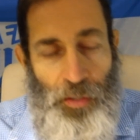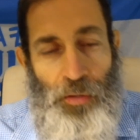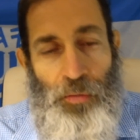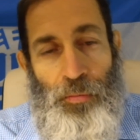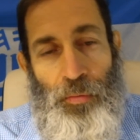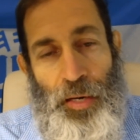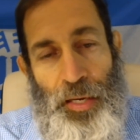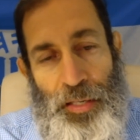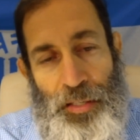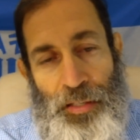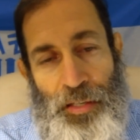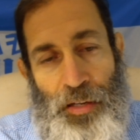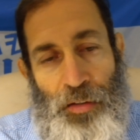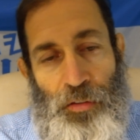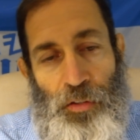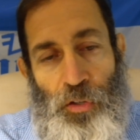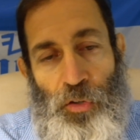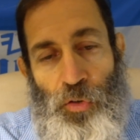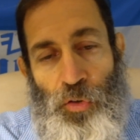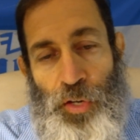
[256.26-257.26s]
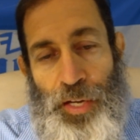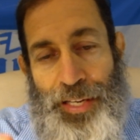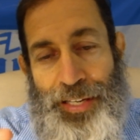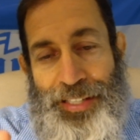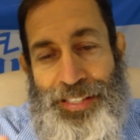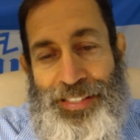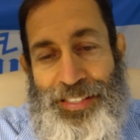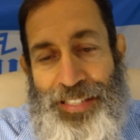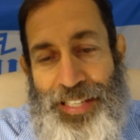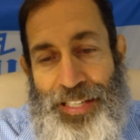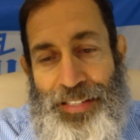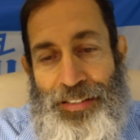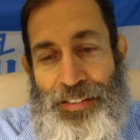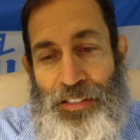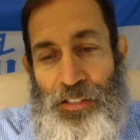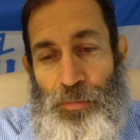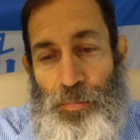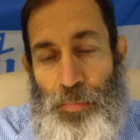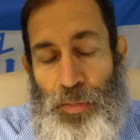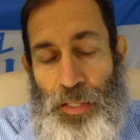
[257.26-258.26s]
right now the organic
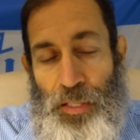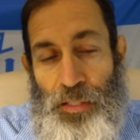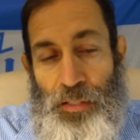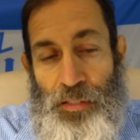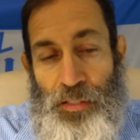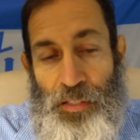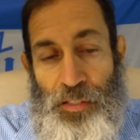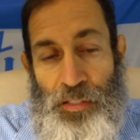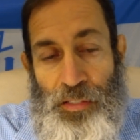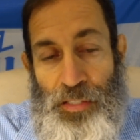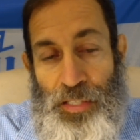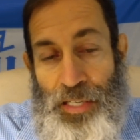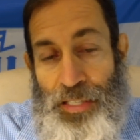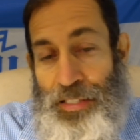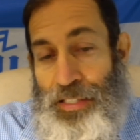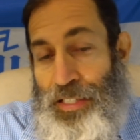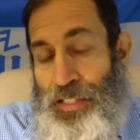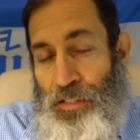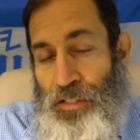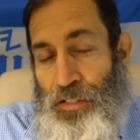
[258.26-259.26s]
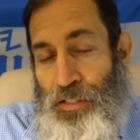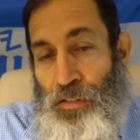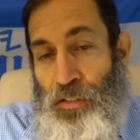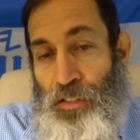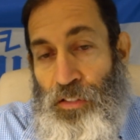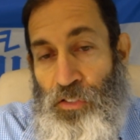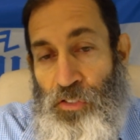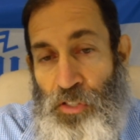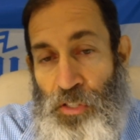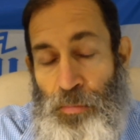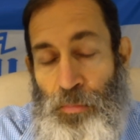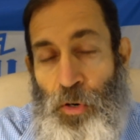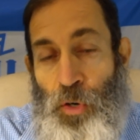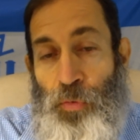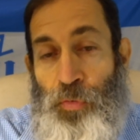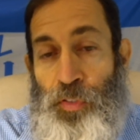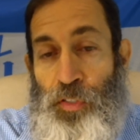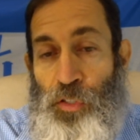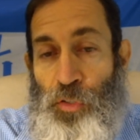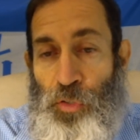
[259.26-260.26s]
standards means it's not necessarily GMO
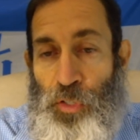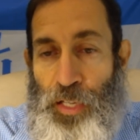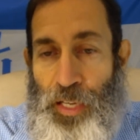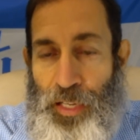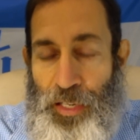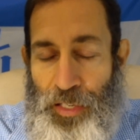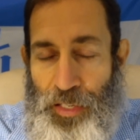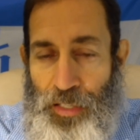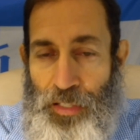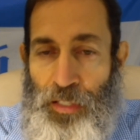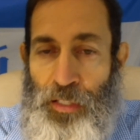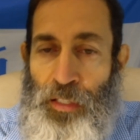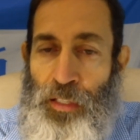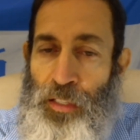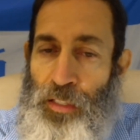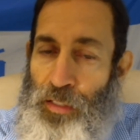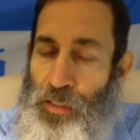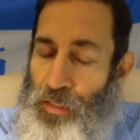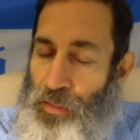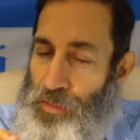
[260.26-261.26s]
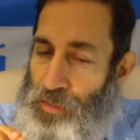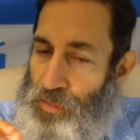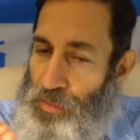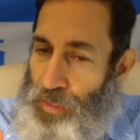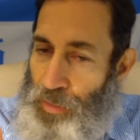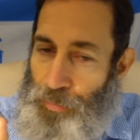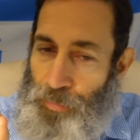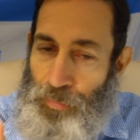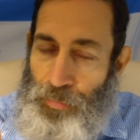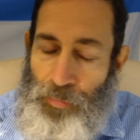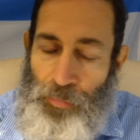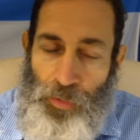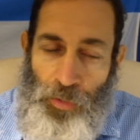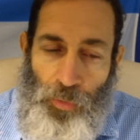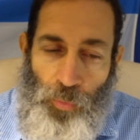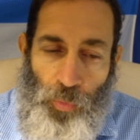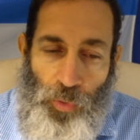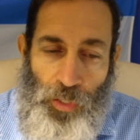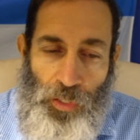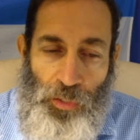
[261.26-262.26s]
if it's organic. There's some
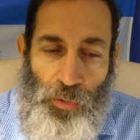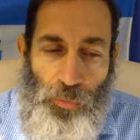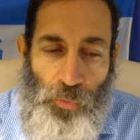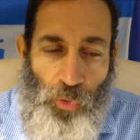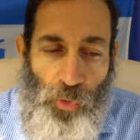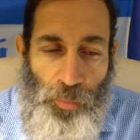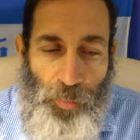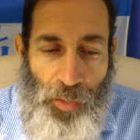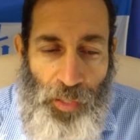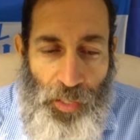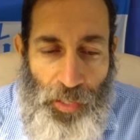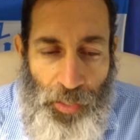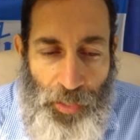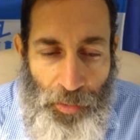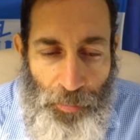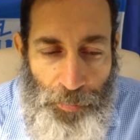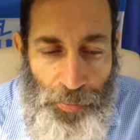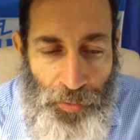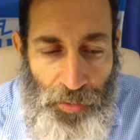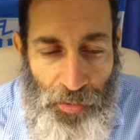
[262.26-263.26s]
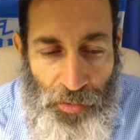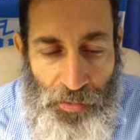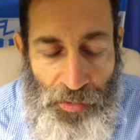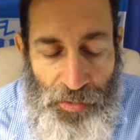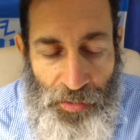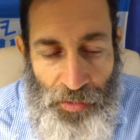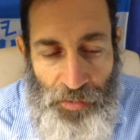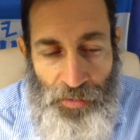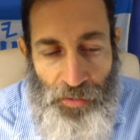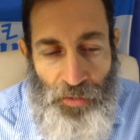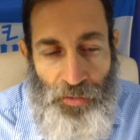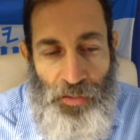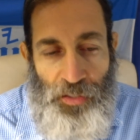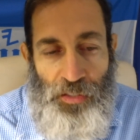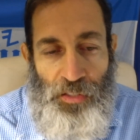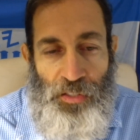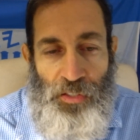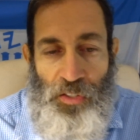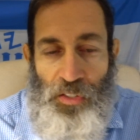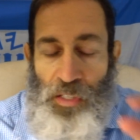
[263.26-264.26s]
wiggle room in there because there's only a
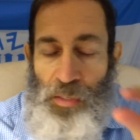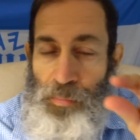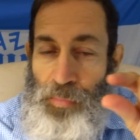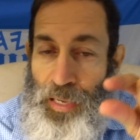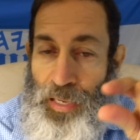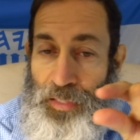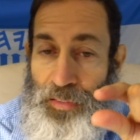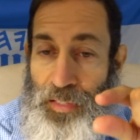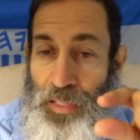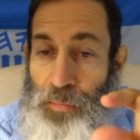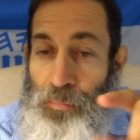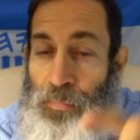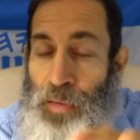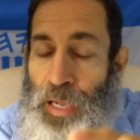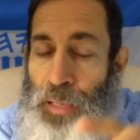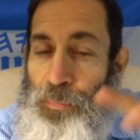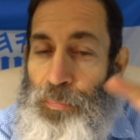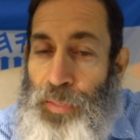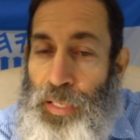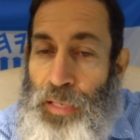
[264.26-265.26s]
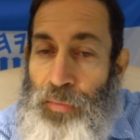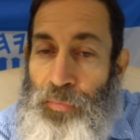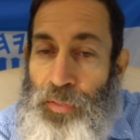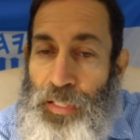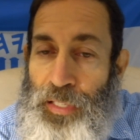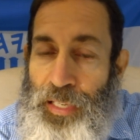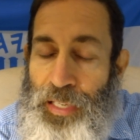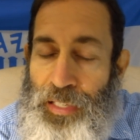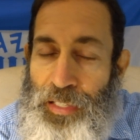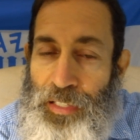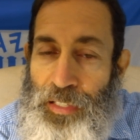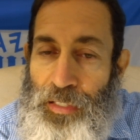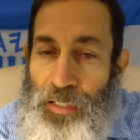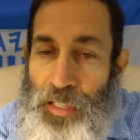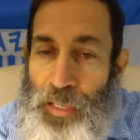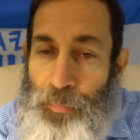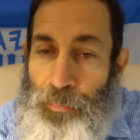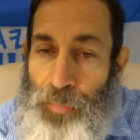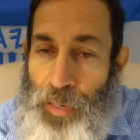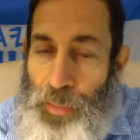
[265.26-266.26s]
certain amount that might be able to get in
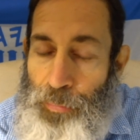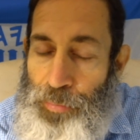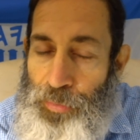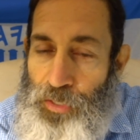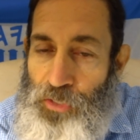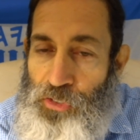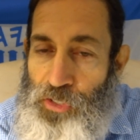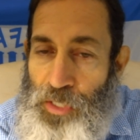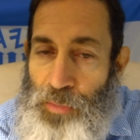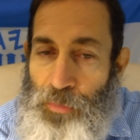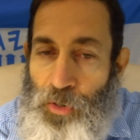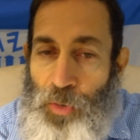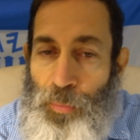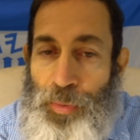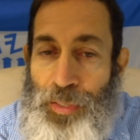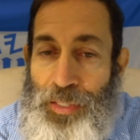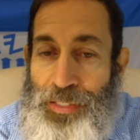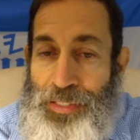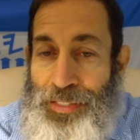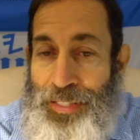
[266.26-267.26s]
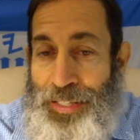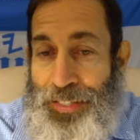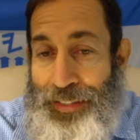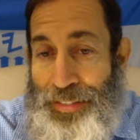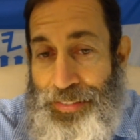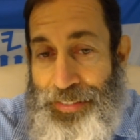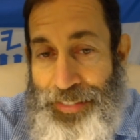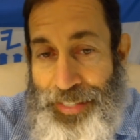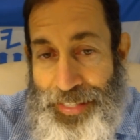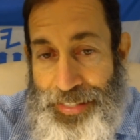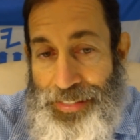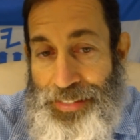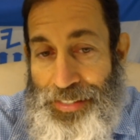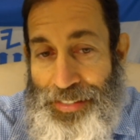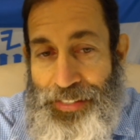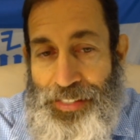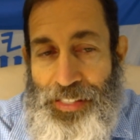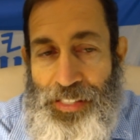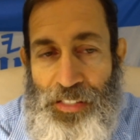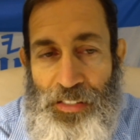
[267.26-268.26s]
that might be GMO, but it's not
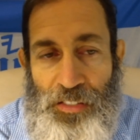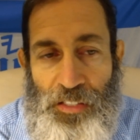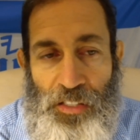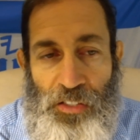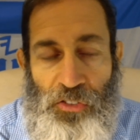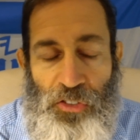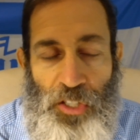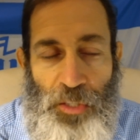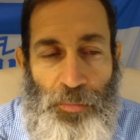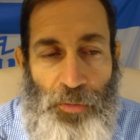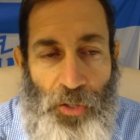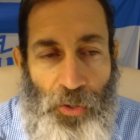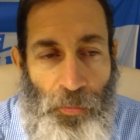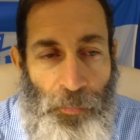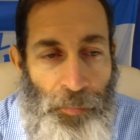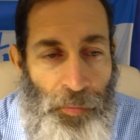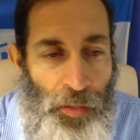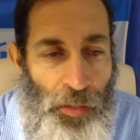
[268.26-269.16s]
technically considered GMO.